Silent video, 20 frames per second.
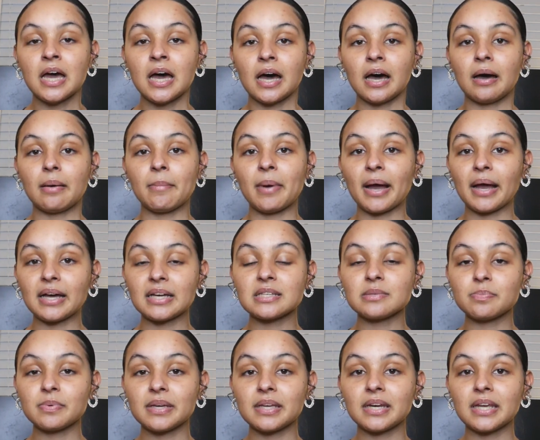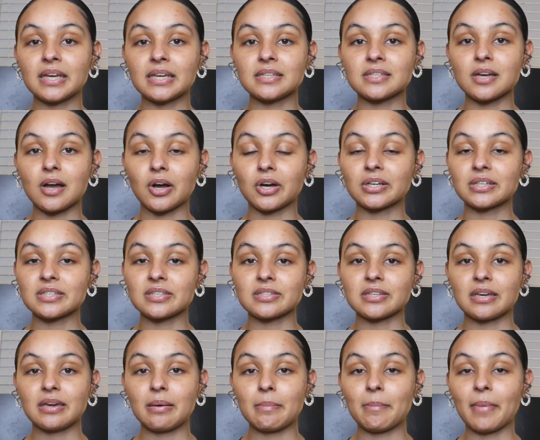My husband is
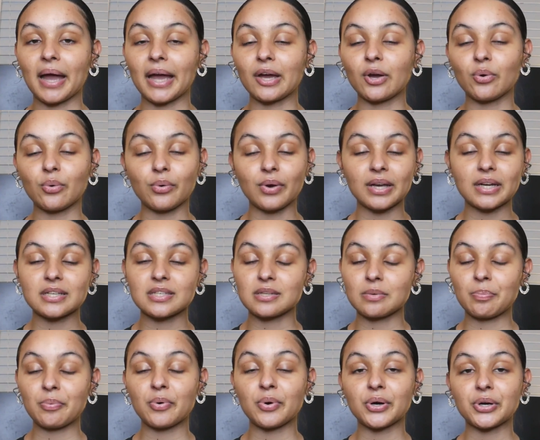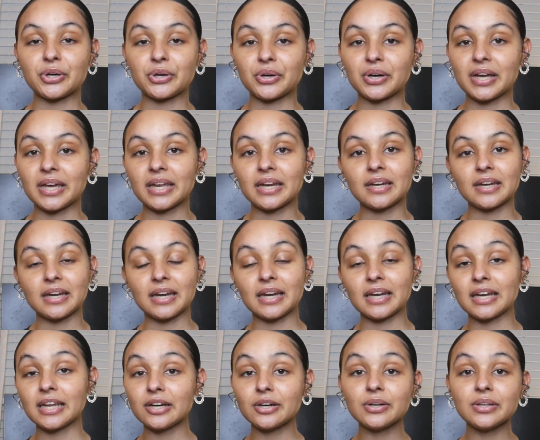honestly my greatest supporter in
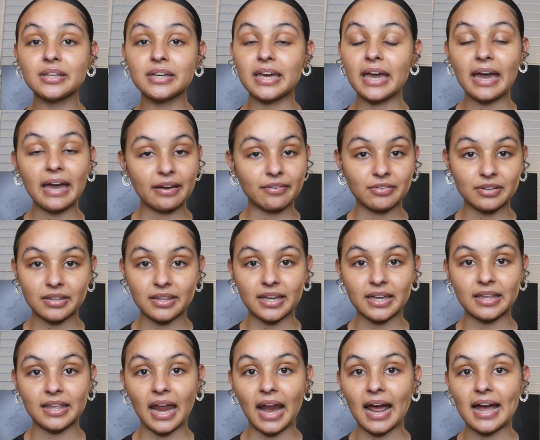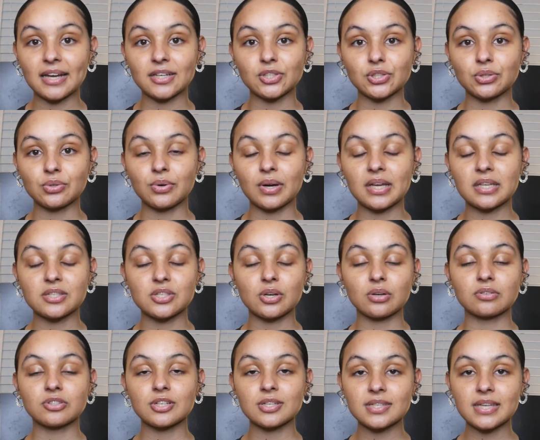literally everything that I do. And
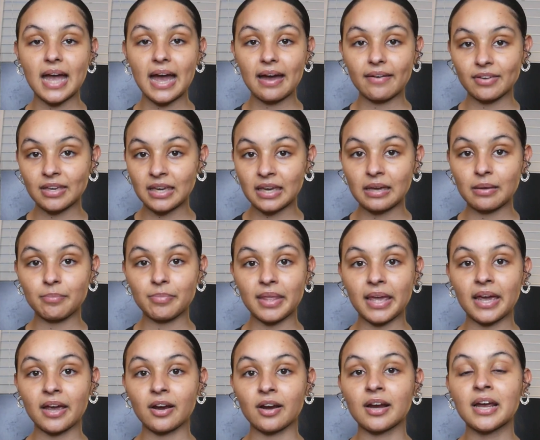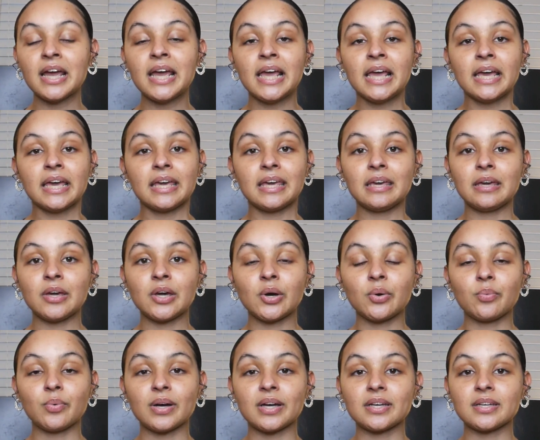so just having him there, he
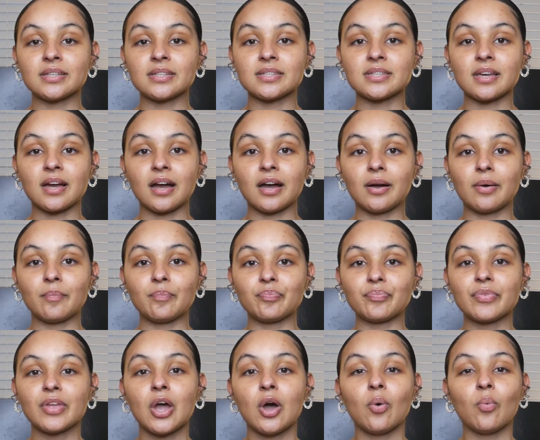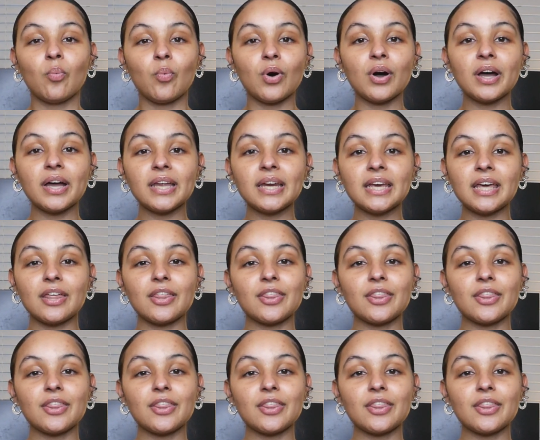was one